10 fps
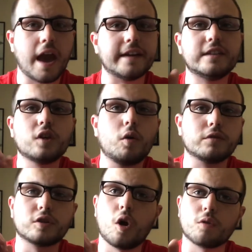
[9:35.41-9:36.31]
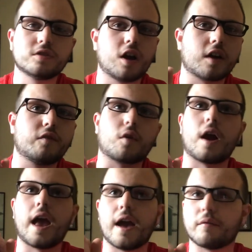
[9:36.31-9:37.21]
And he's owned Coke stock
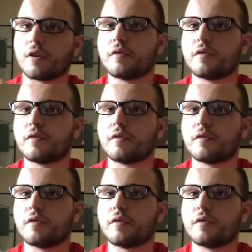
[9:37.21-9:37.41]
forever,